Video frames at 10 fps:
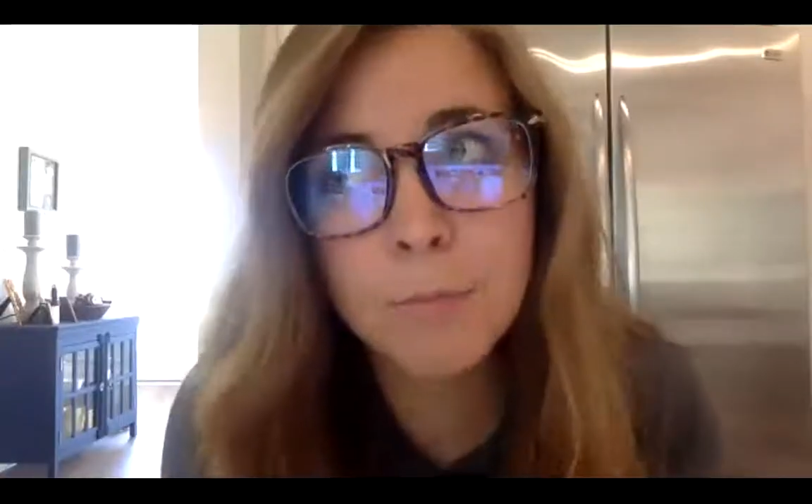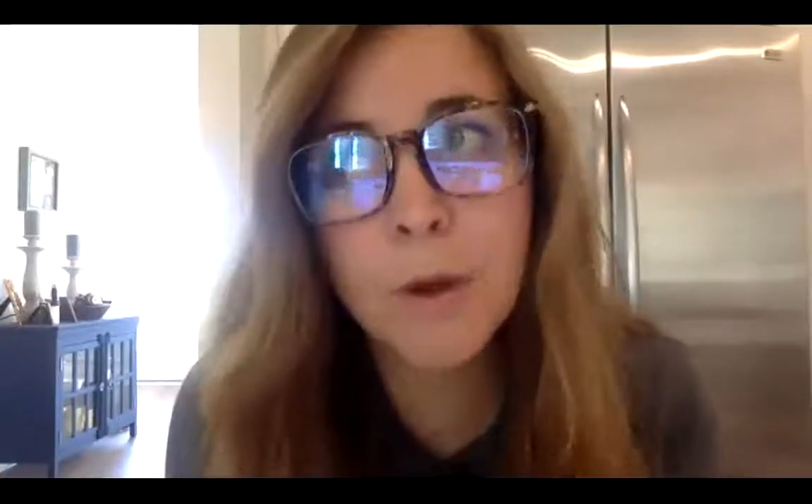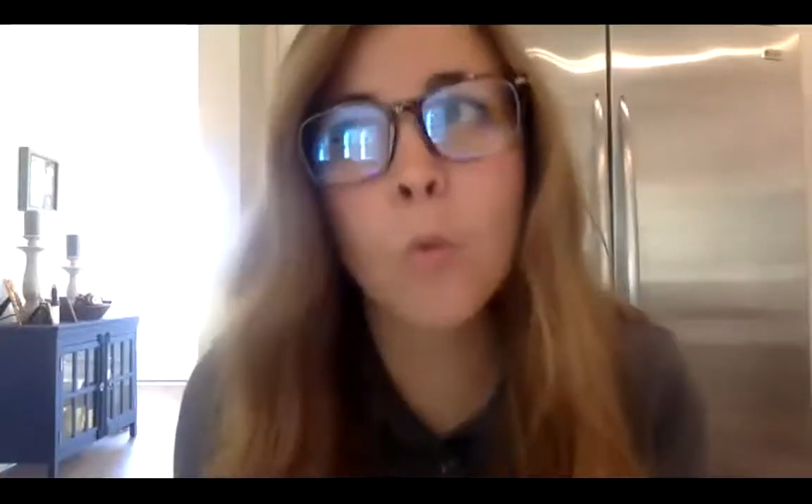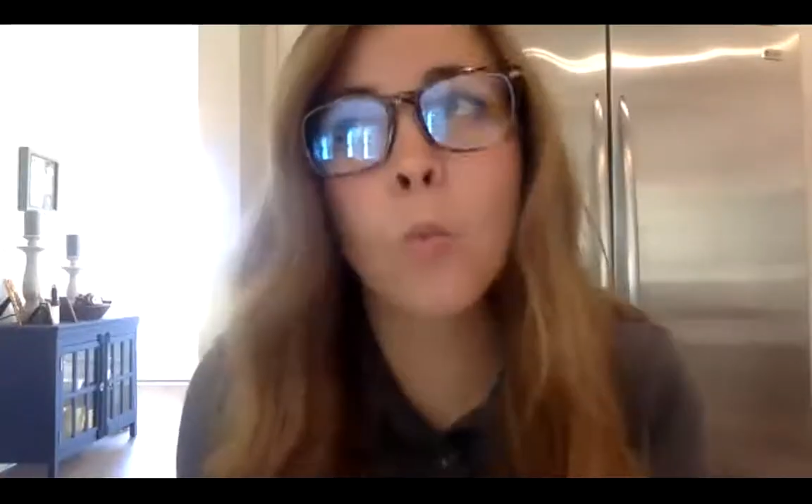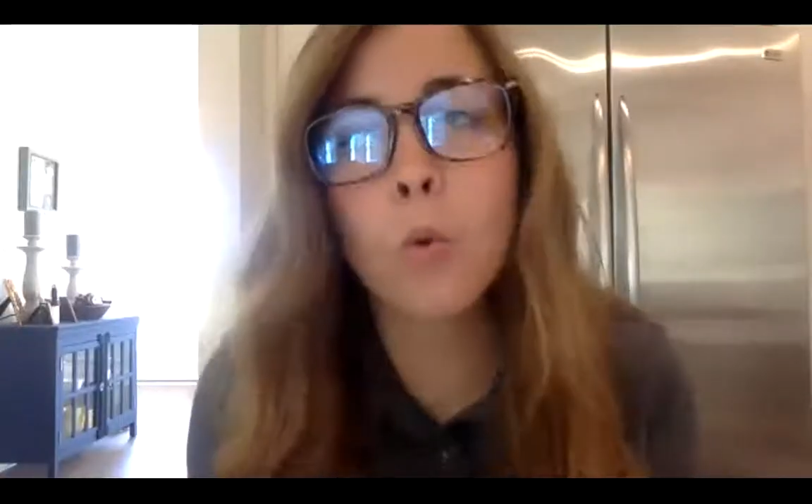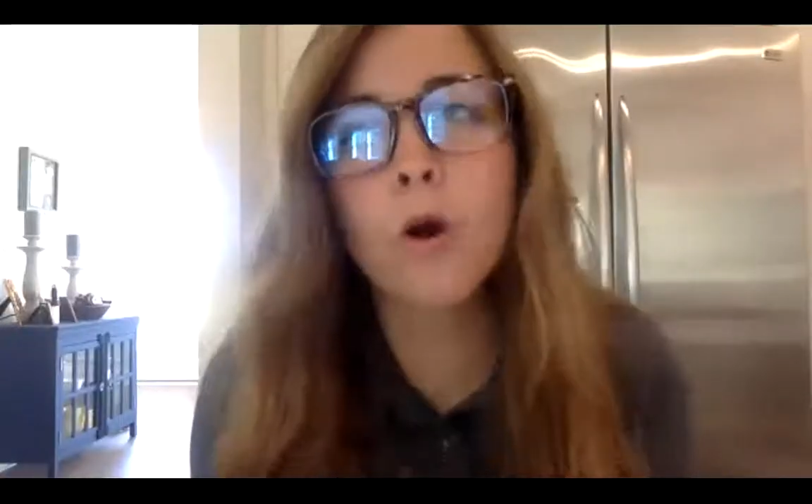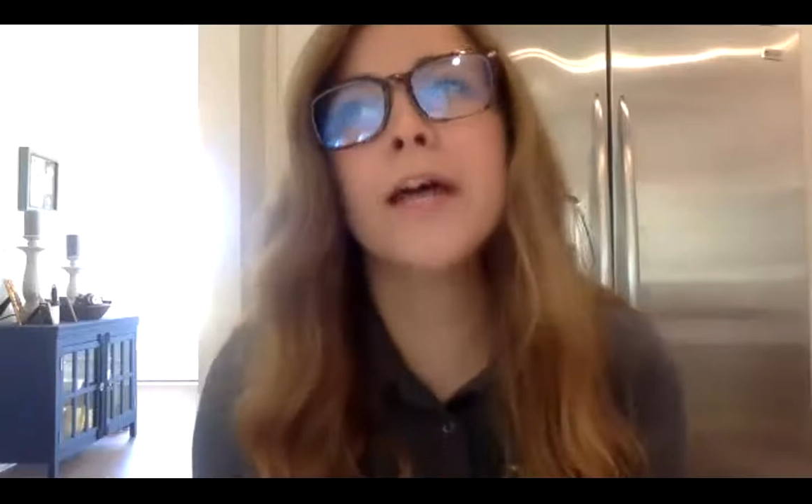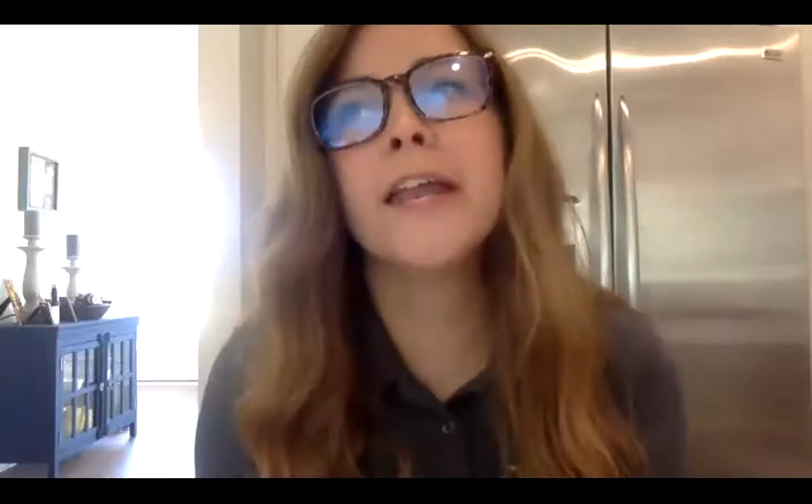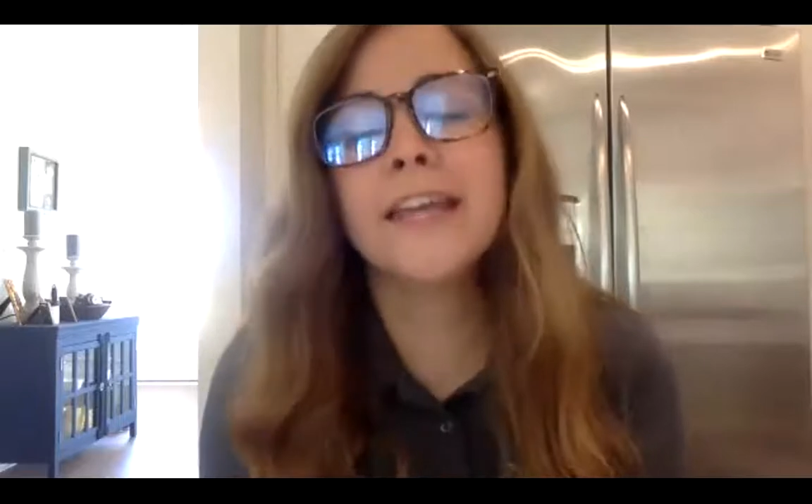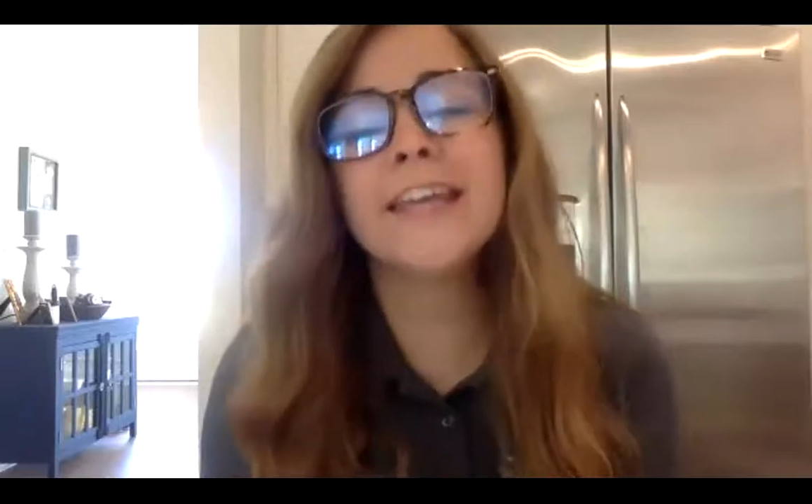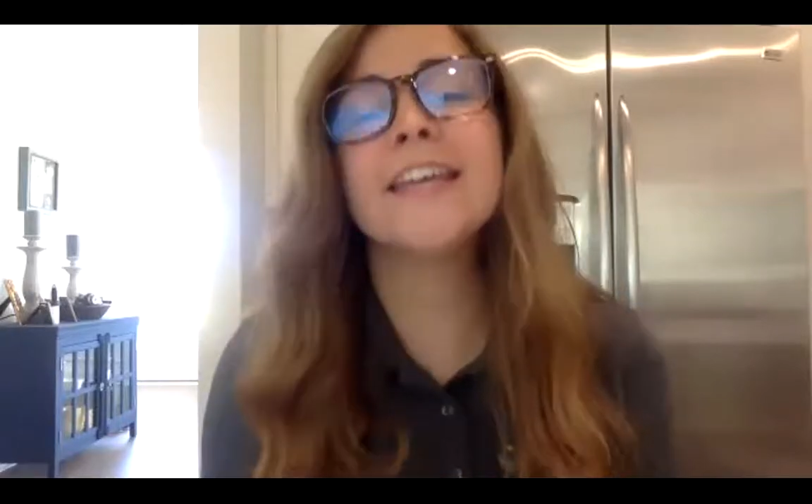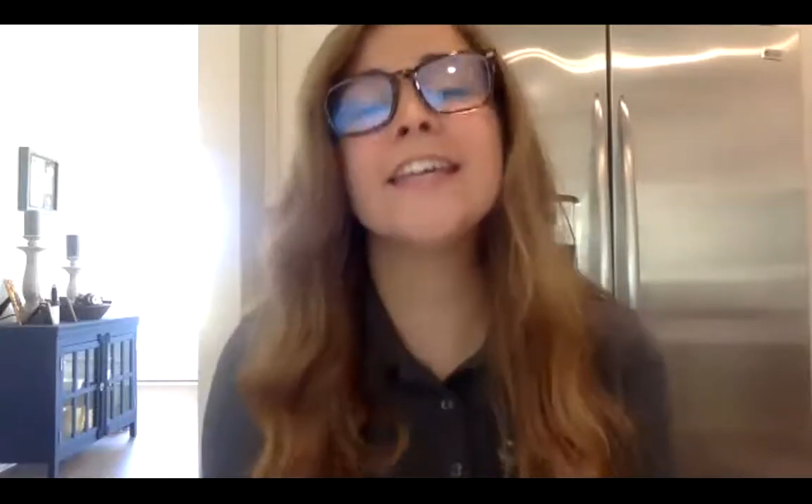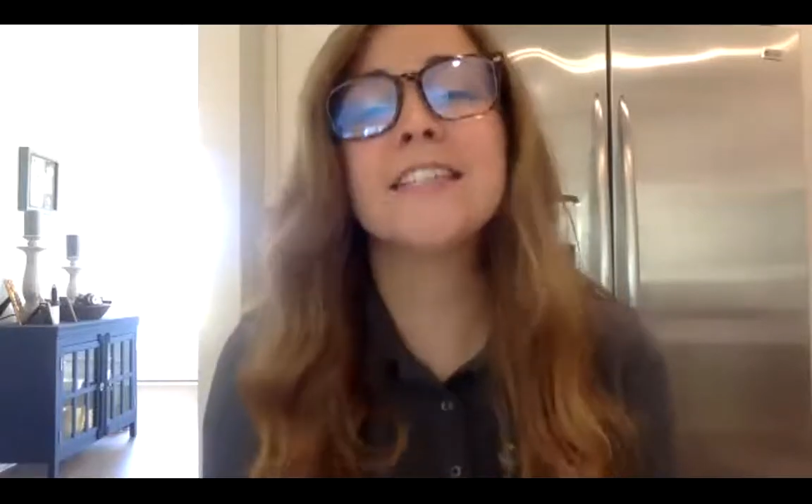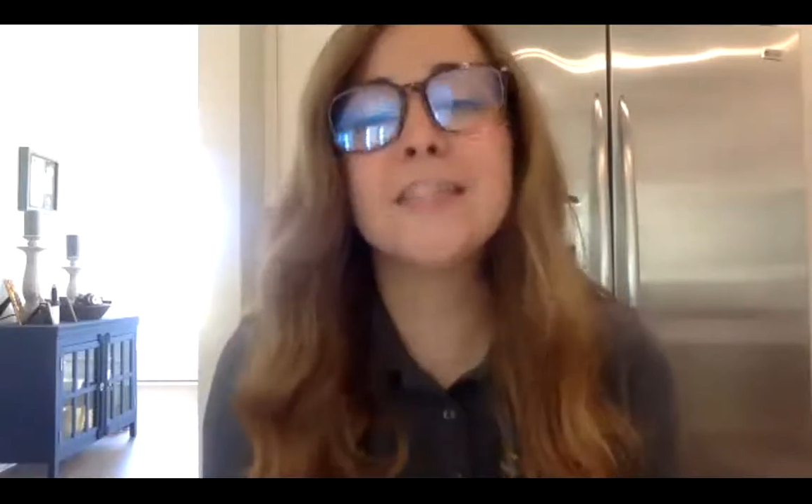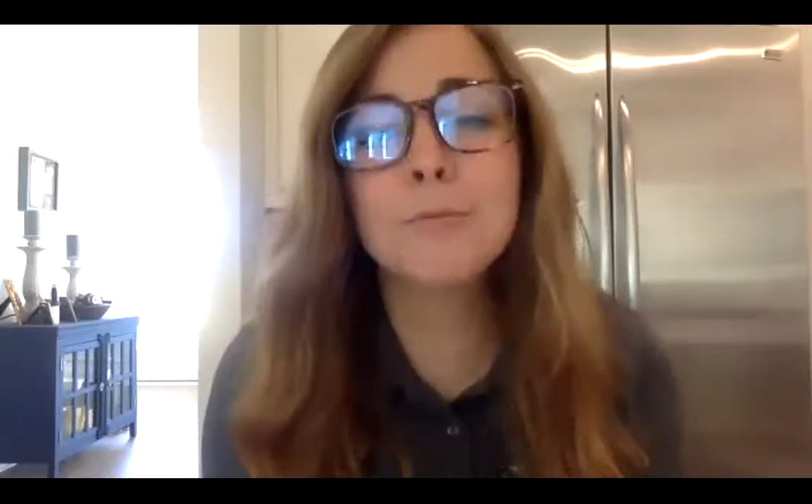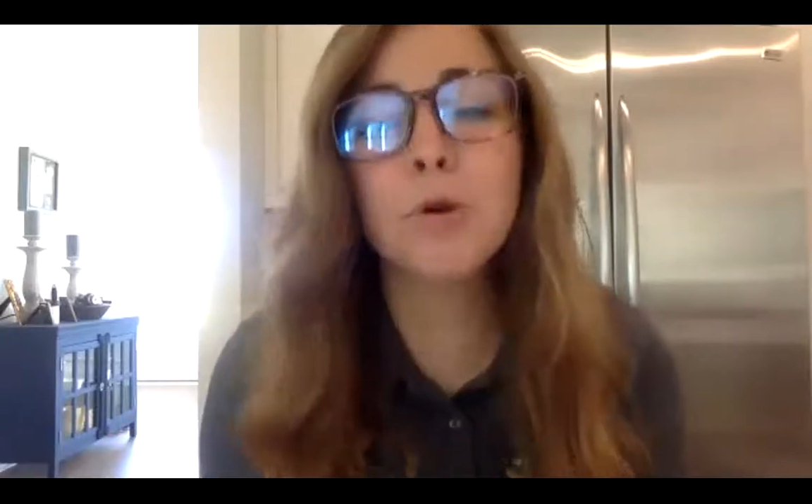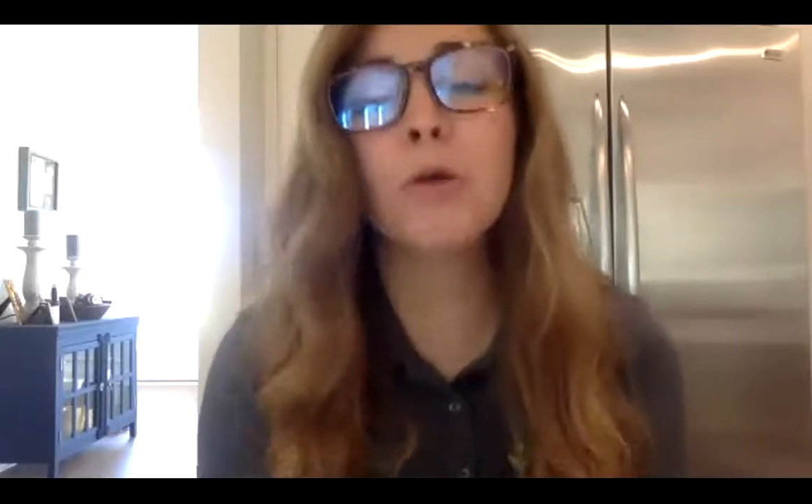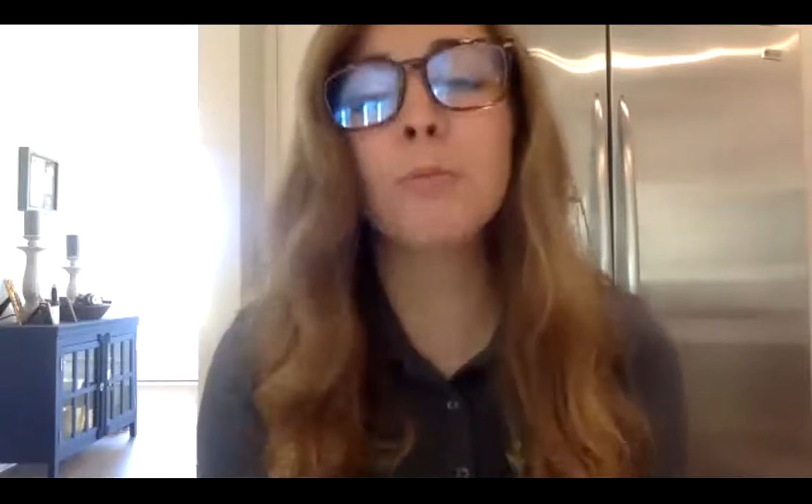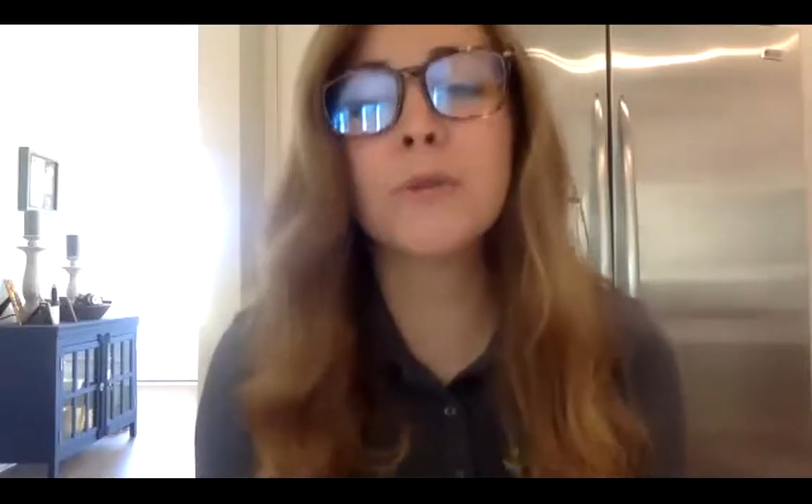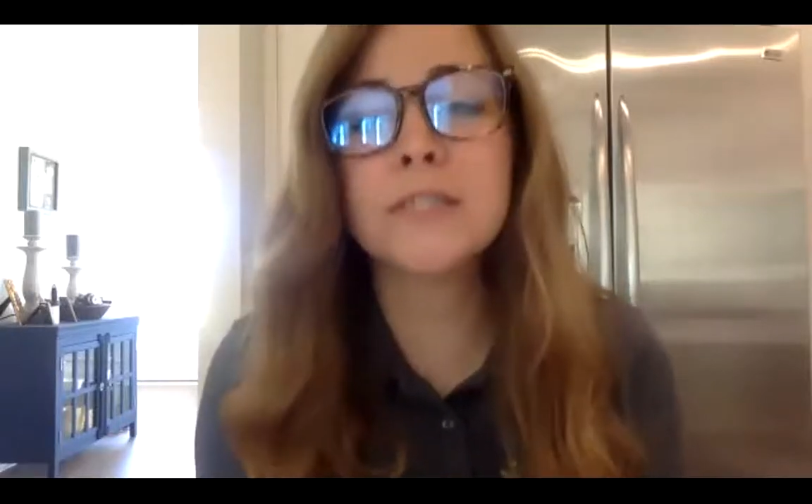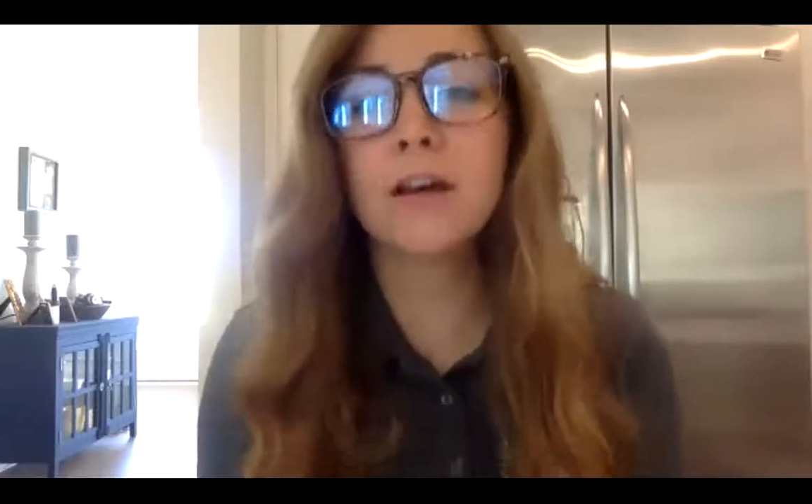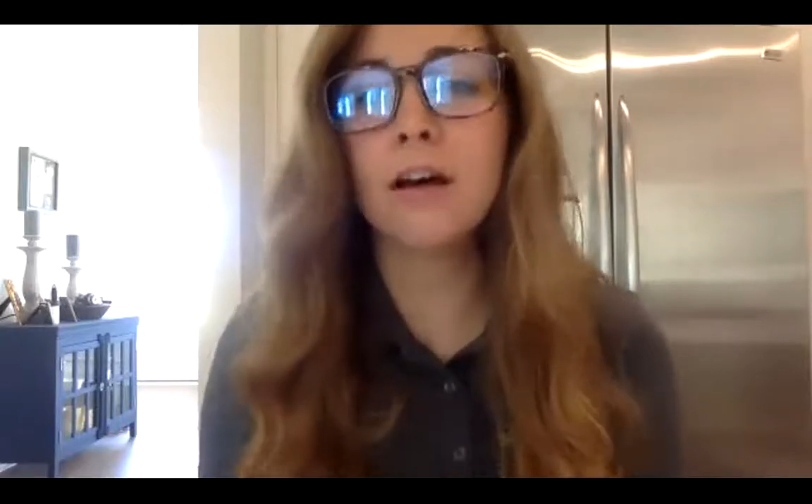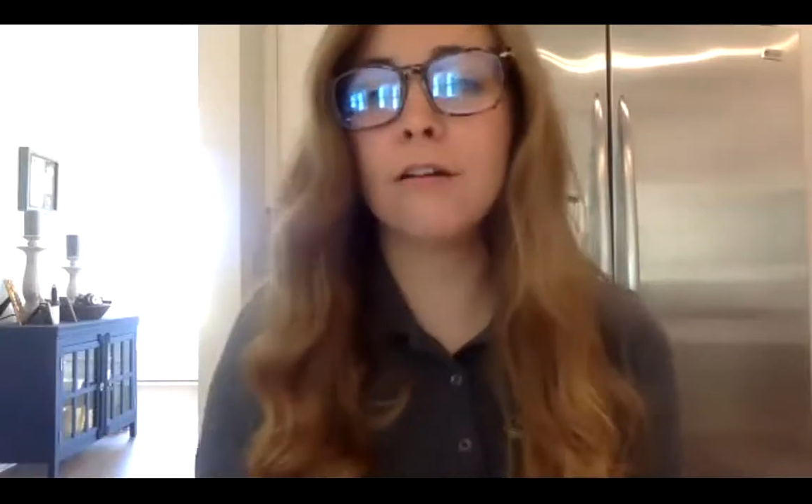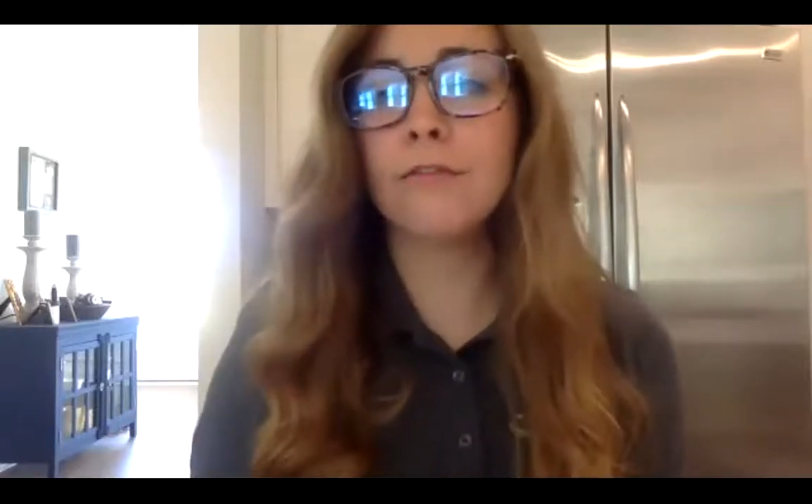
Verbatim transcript: But what is the purpose of